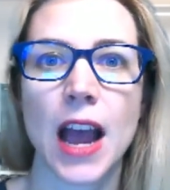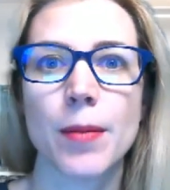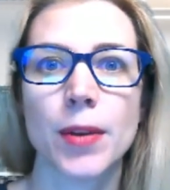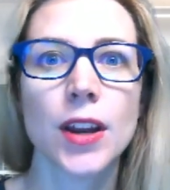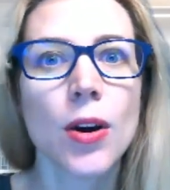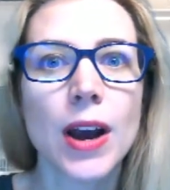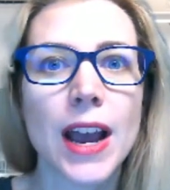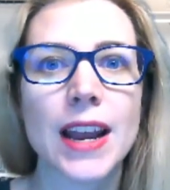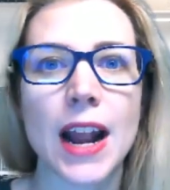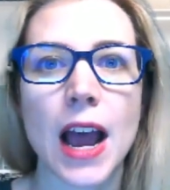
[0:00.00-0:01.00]
I'm going to go
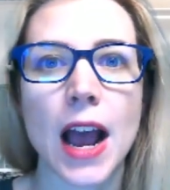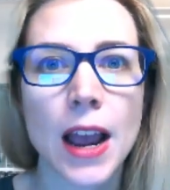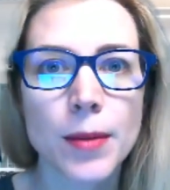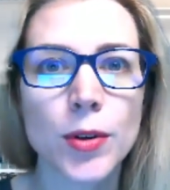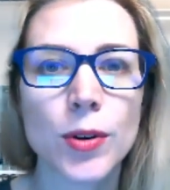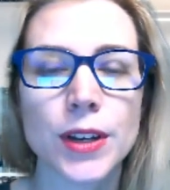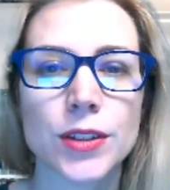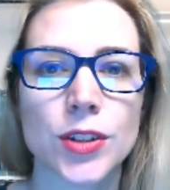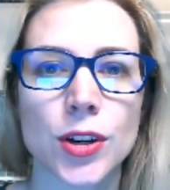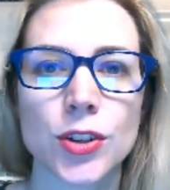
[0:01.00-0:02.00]
ahead and I'm going to
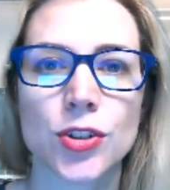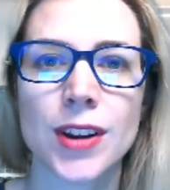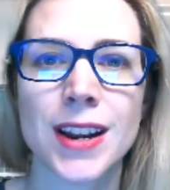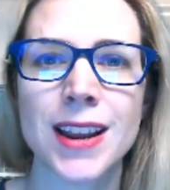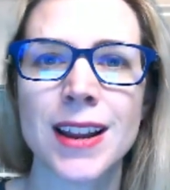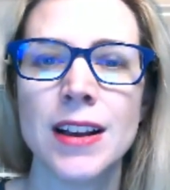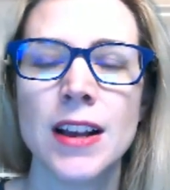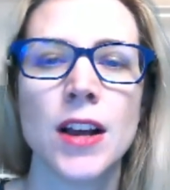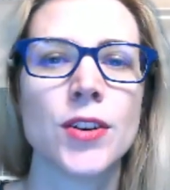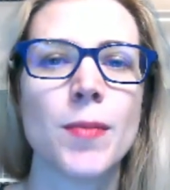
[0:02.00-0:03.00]
start trading
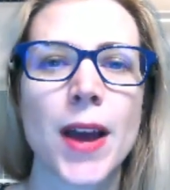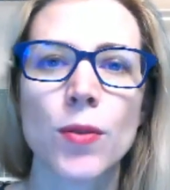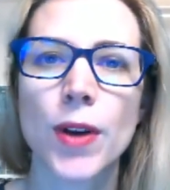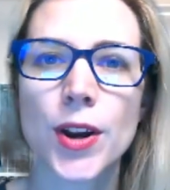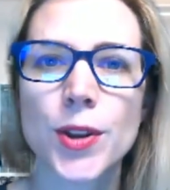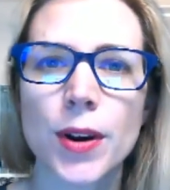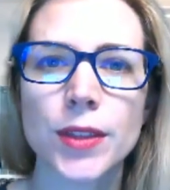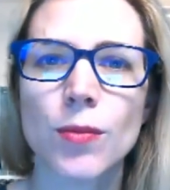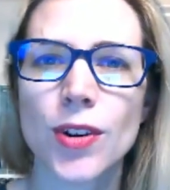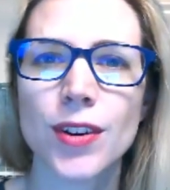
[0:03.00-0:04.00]
no matter where you are in
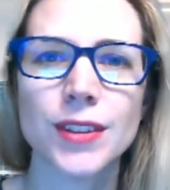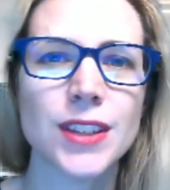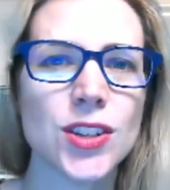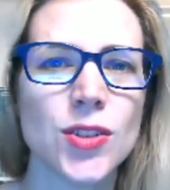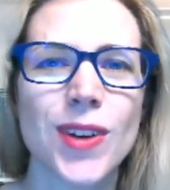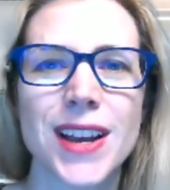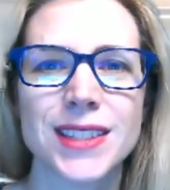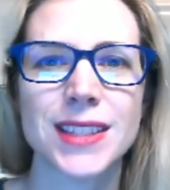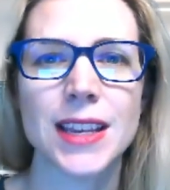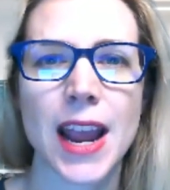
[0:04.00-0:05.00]
the world, the US,
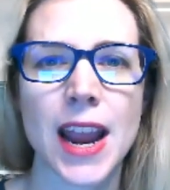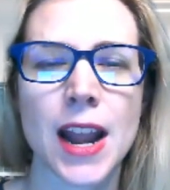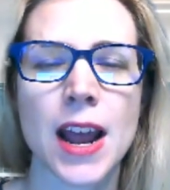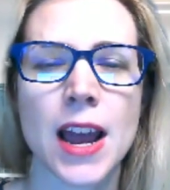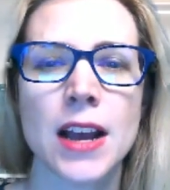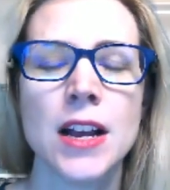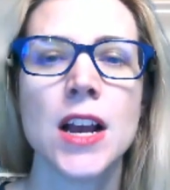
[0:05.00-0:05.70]
the Canada,